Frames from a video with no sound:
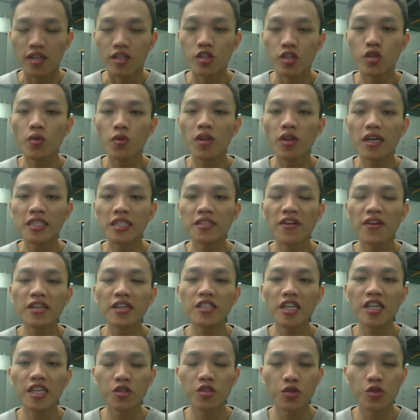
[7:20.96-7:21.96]
So the
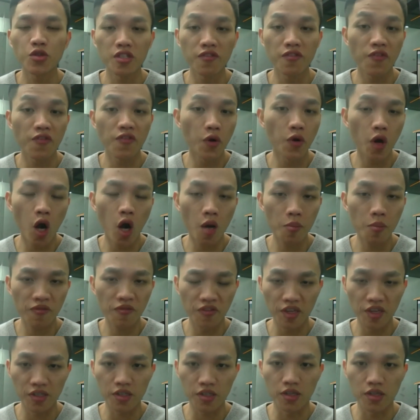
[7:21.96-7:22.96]
advantage is very
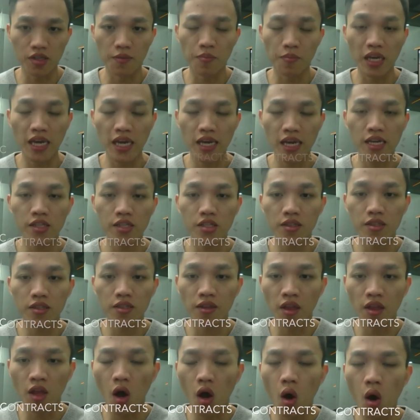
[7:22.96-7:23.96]
obvious because
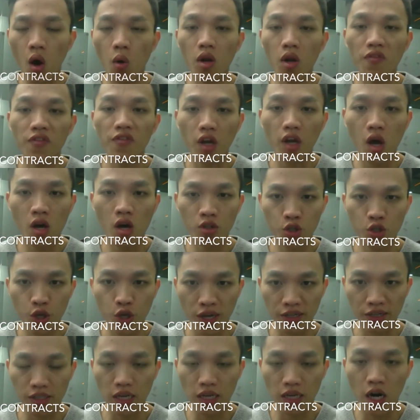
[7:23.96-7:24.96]
all of the
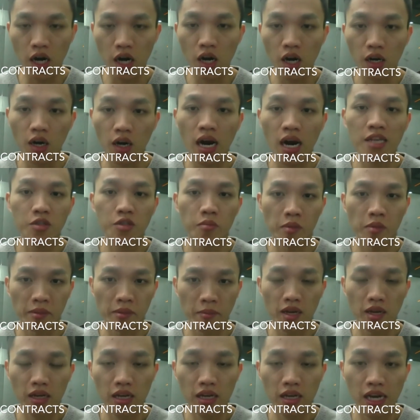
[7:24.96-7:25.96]
contracts are
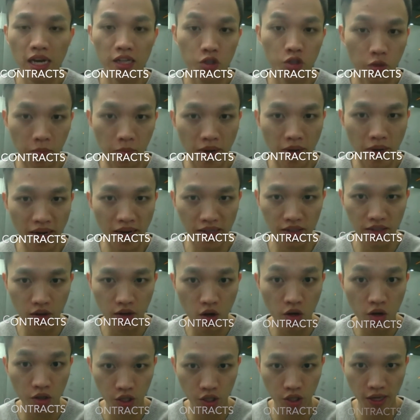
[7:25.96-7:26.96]
customized
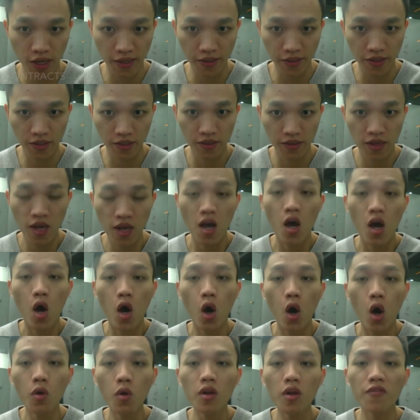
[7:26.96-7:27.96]
contracts.
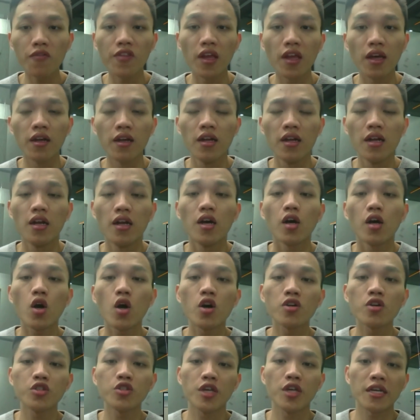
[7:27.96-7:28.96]
Mm-hmm. All of the
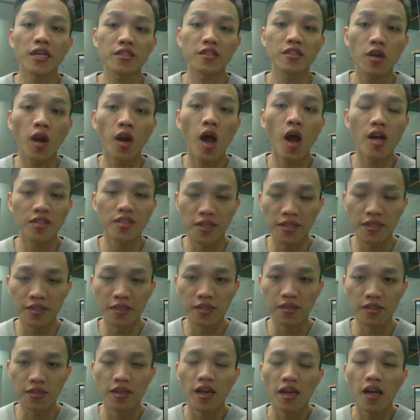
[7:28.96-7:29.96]
contracts
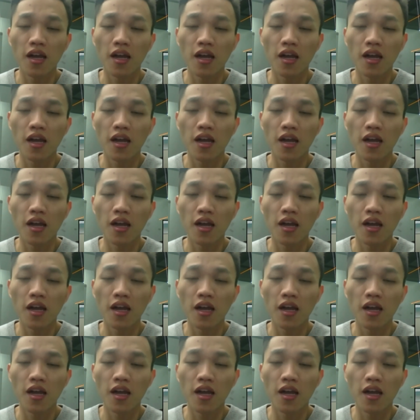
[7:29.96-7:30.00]
clauses